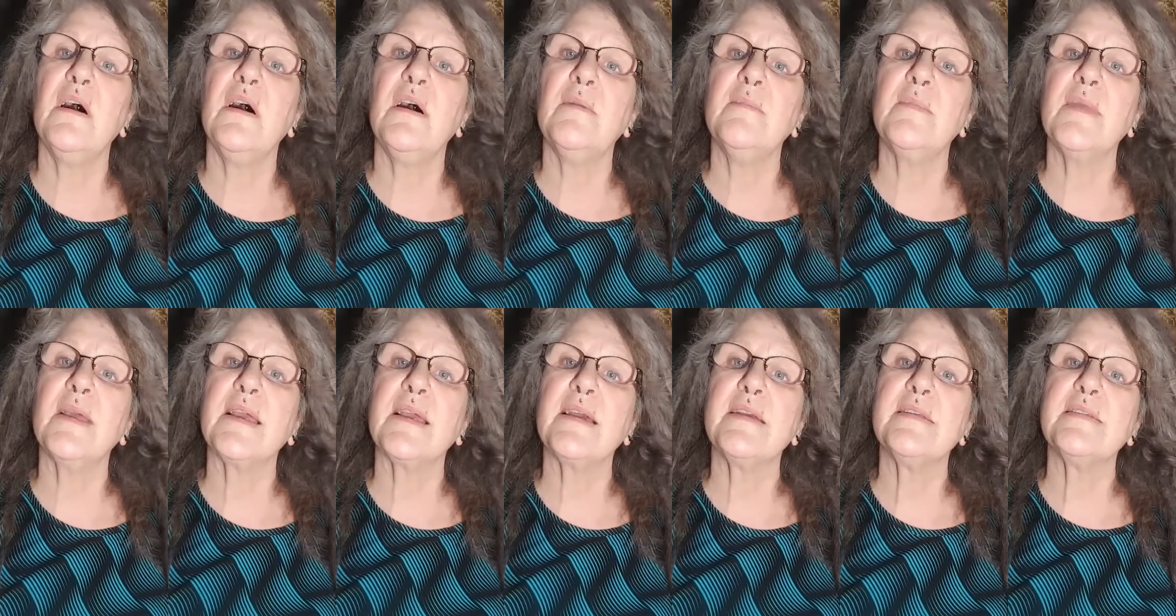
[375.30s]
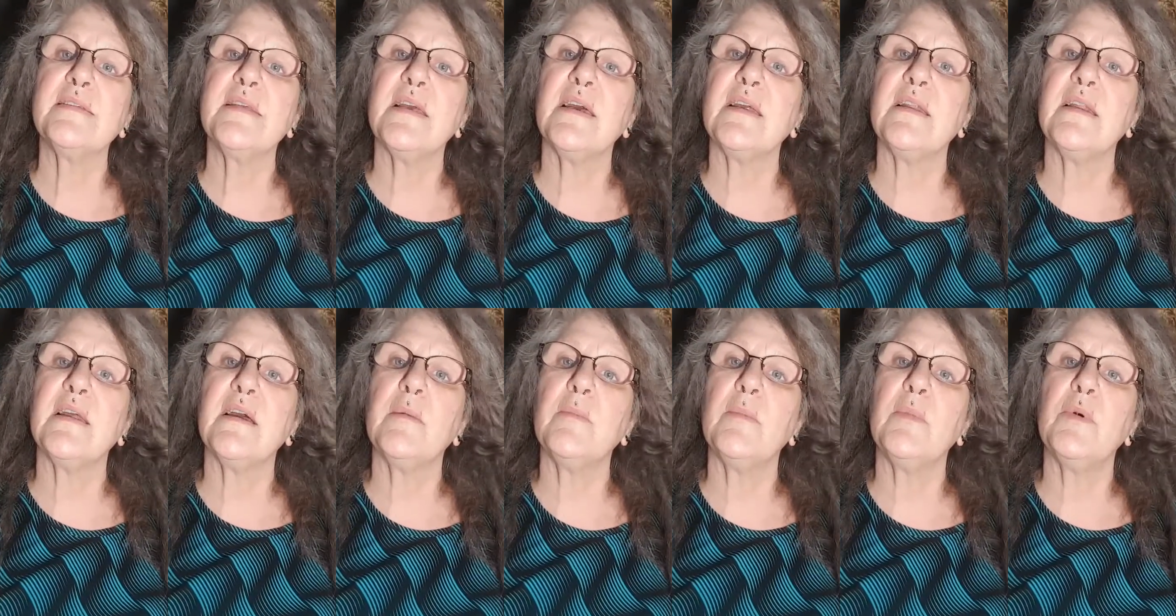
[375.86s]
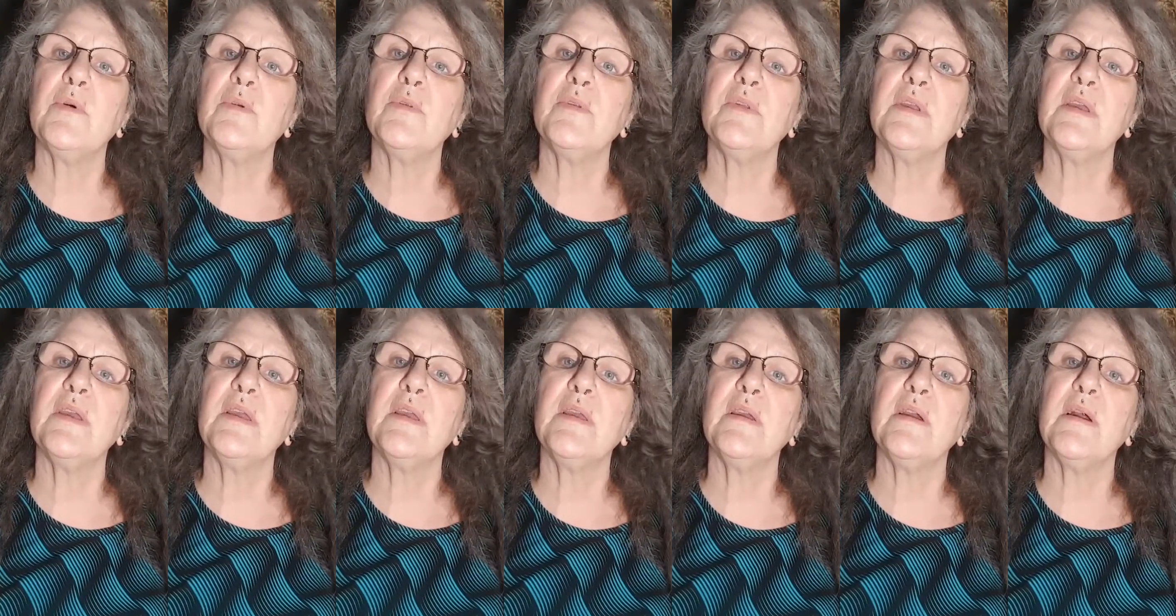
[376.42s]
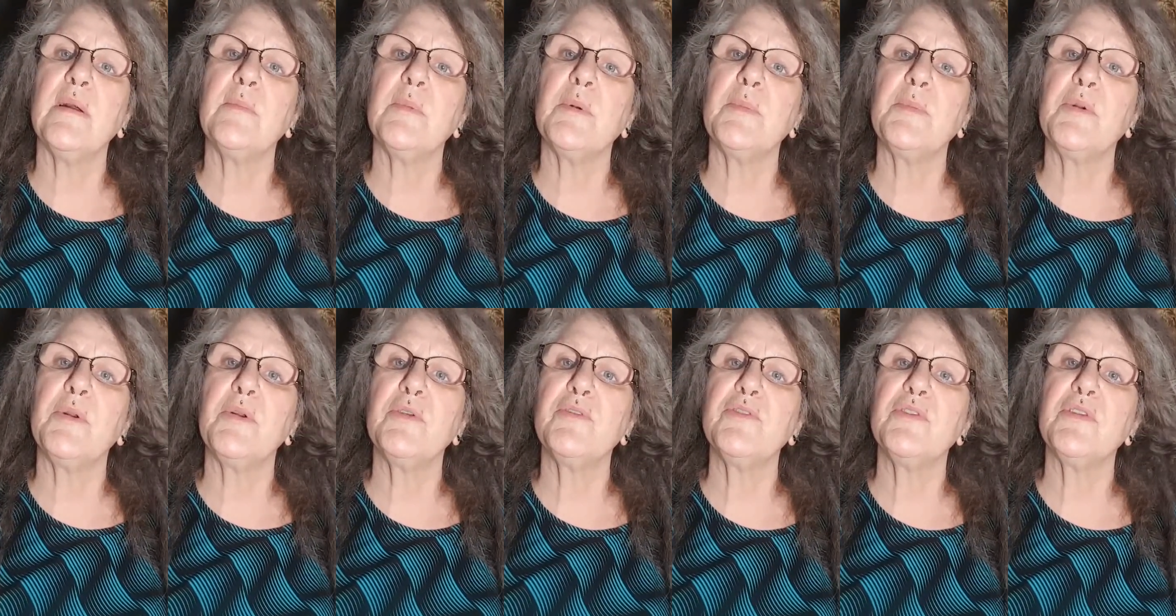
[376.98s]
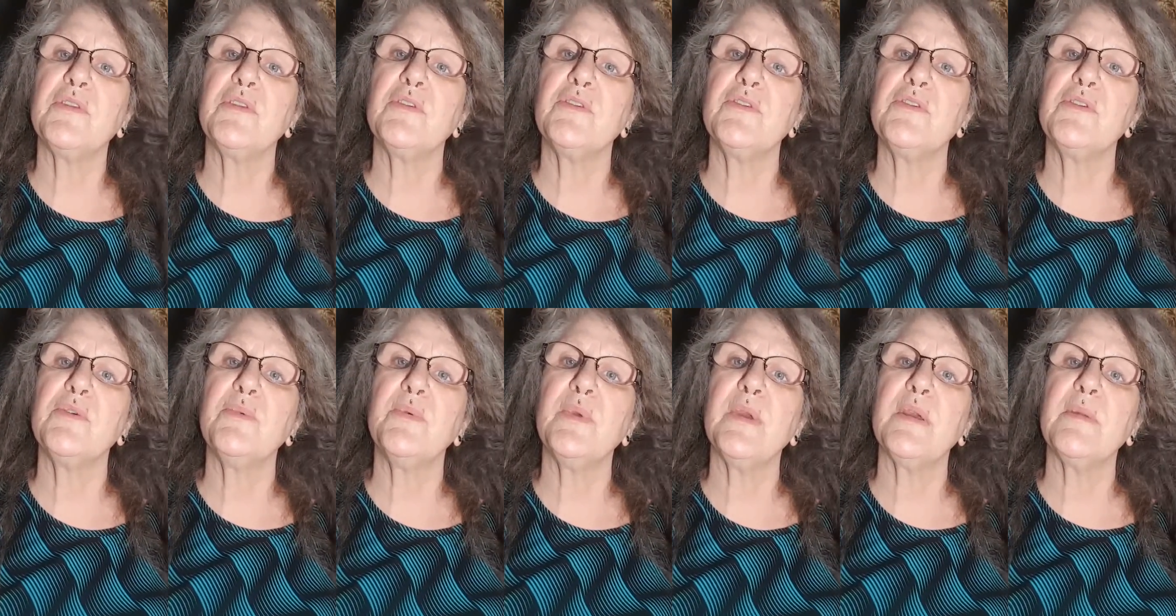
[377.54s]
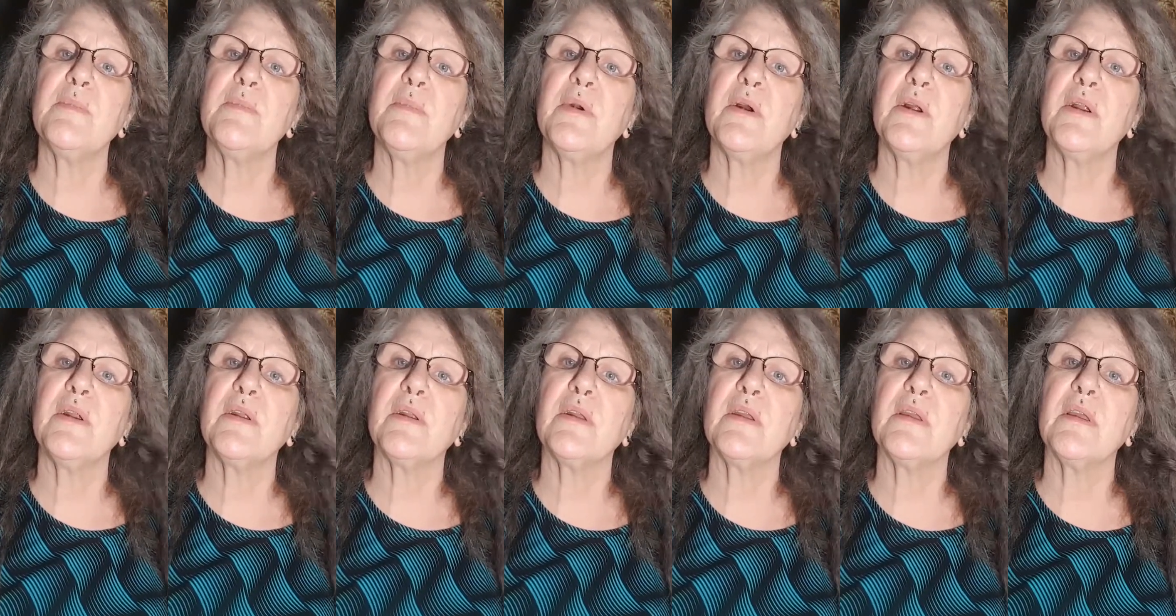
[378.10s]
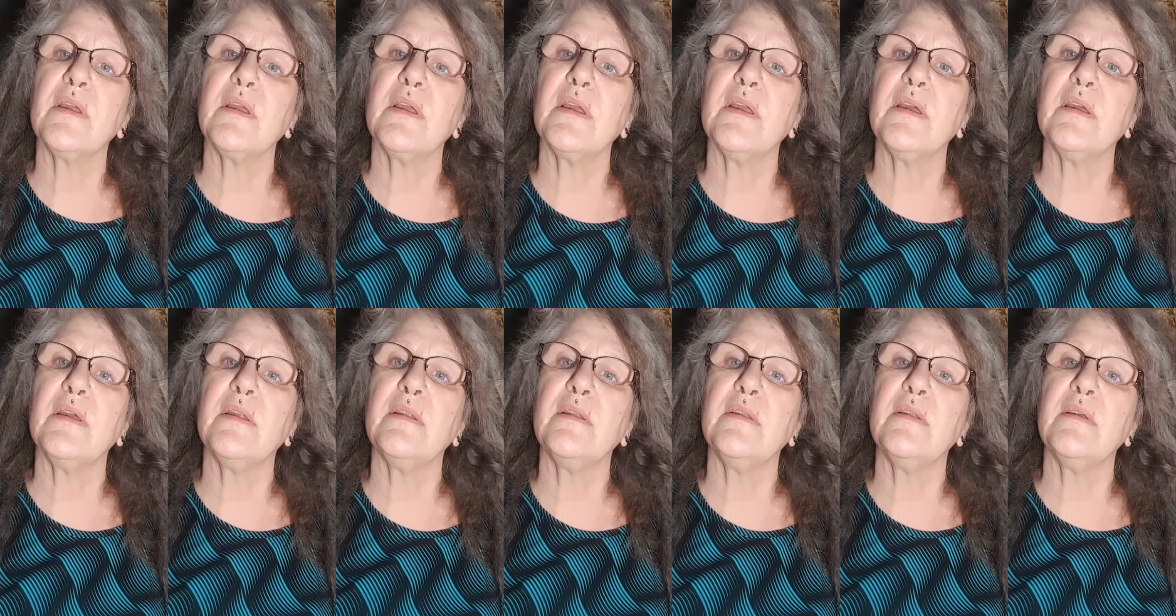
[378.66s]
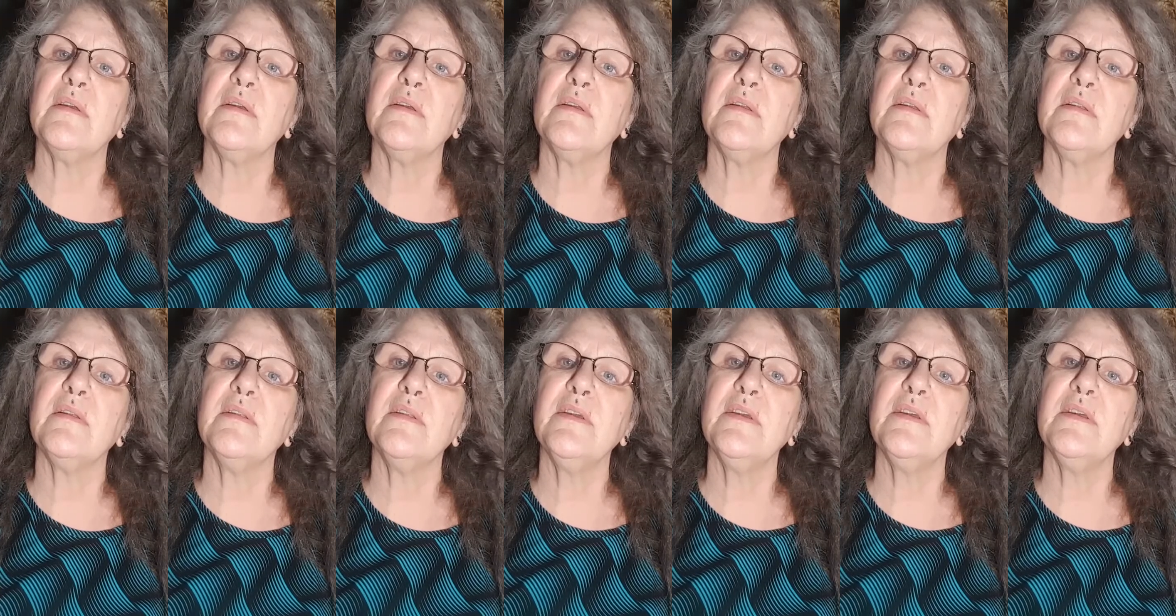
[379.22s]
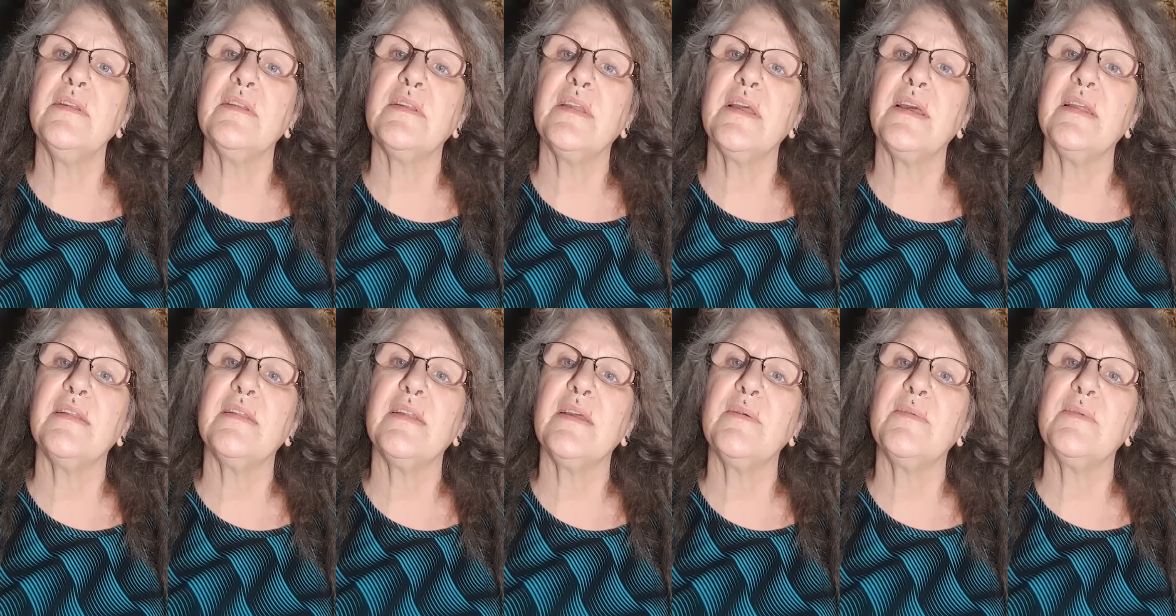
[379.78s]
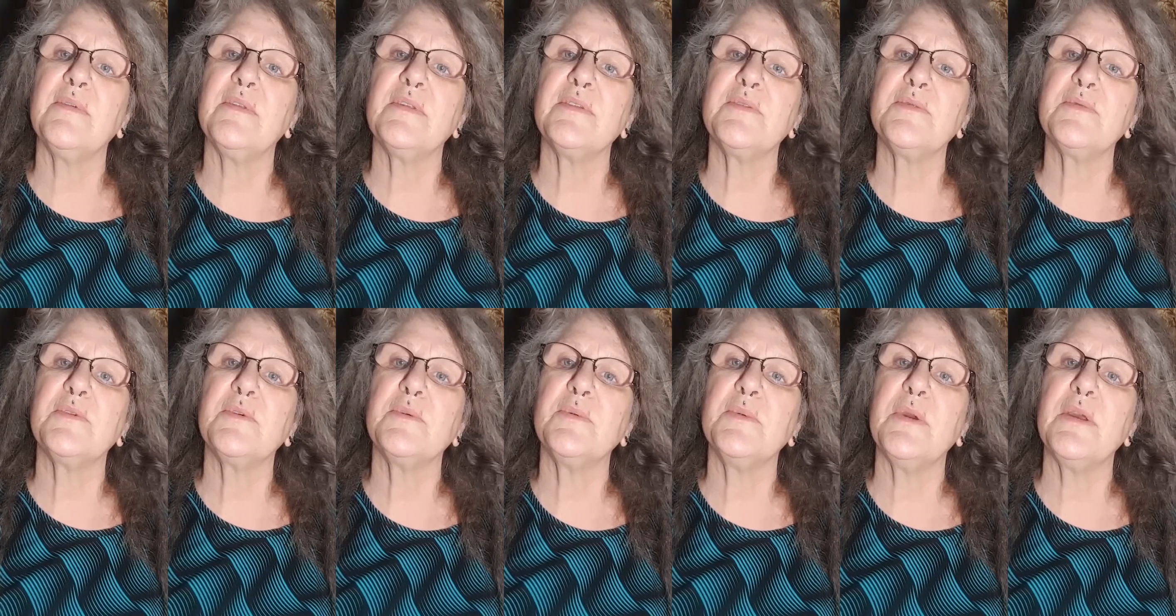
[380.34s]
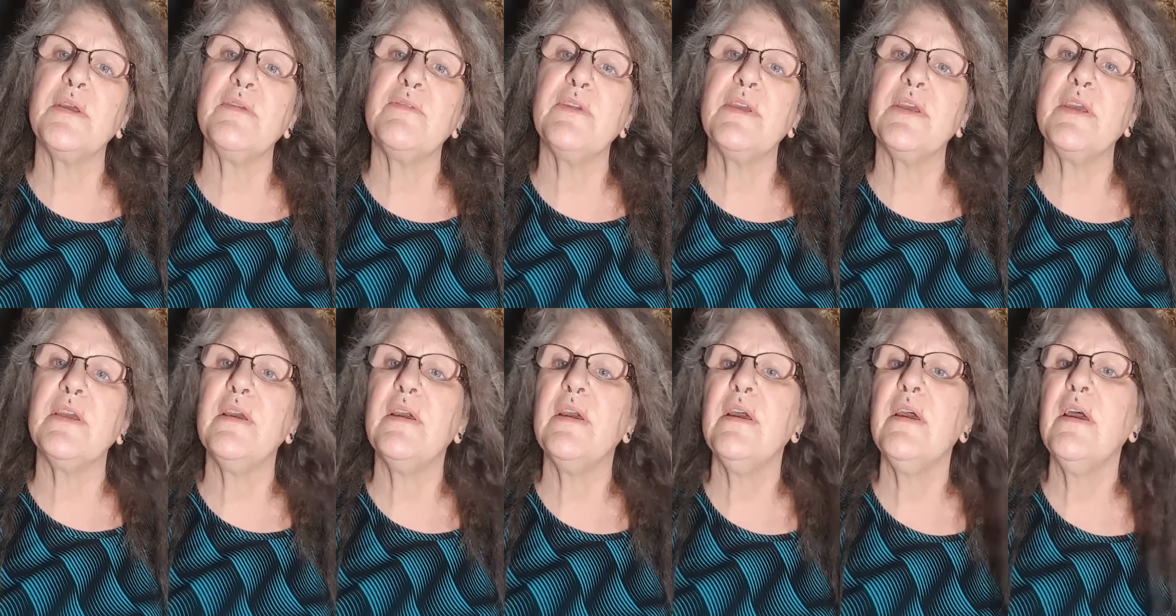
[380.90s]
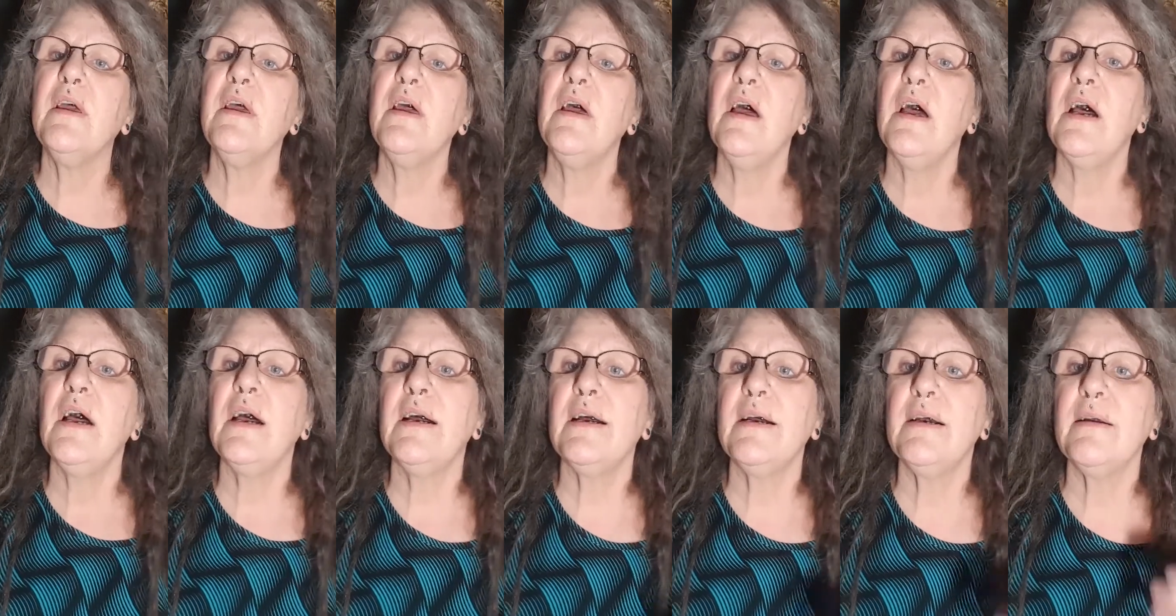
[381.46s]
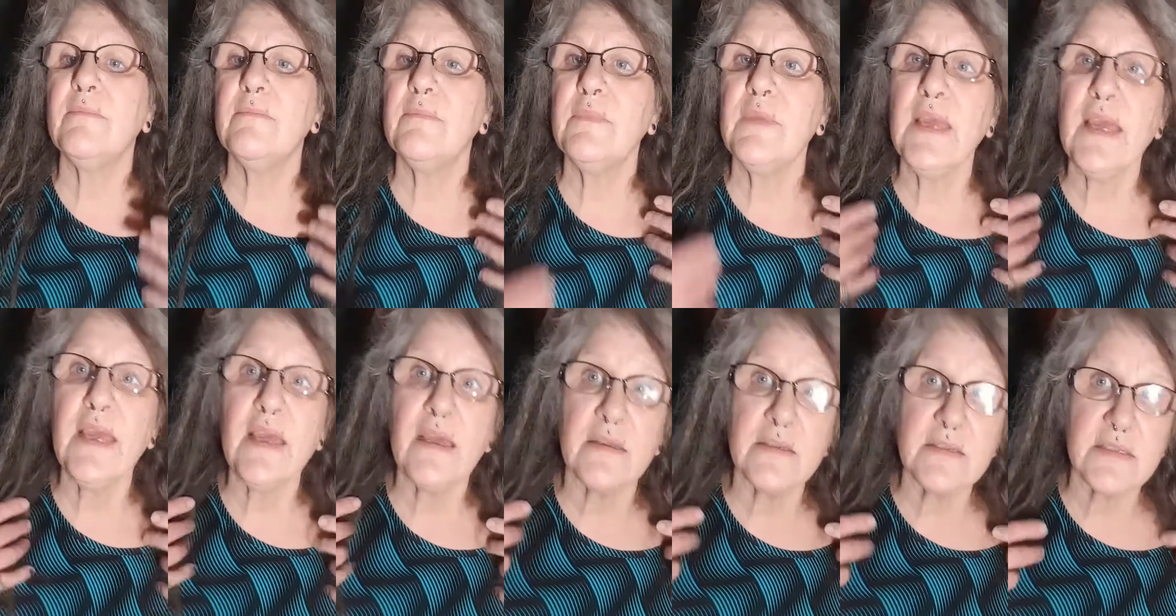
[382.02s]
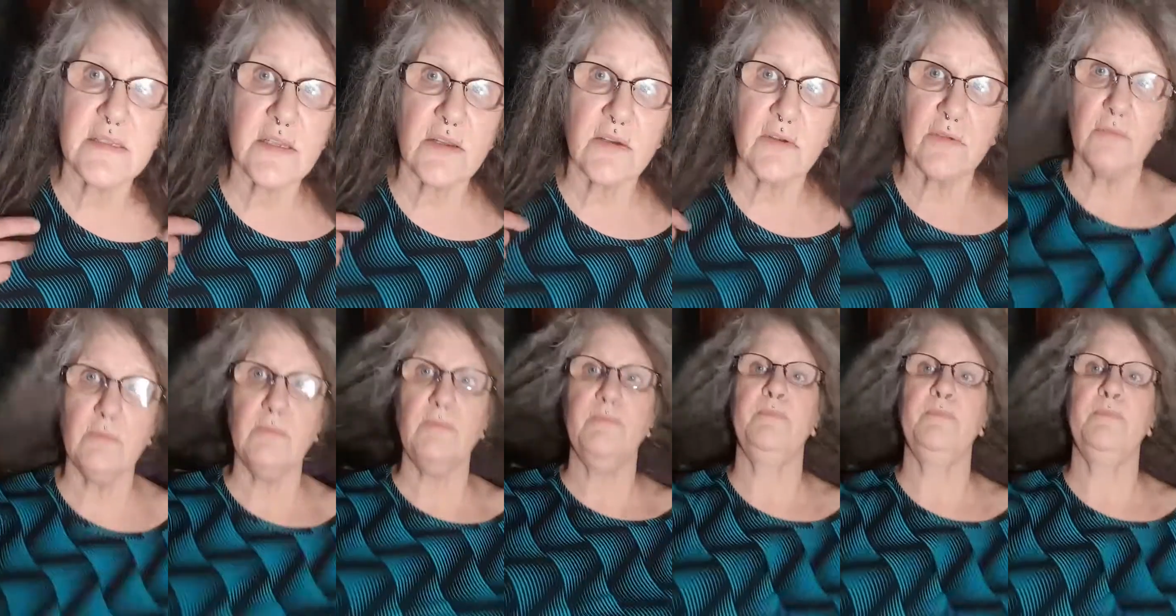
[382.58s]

Like I said, I'm approaching the 2-week mark, and look at that, that one's real wavy. Yeah, so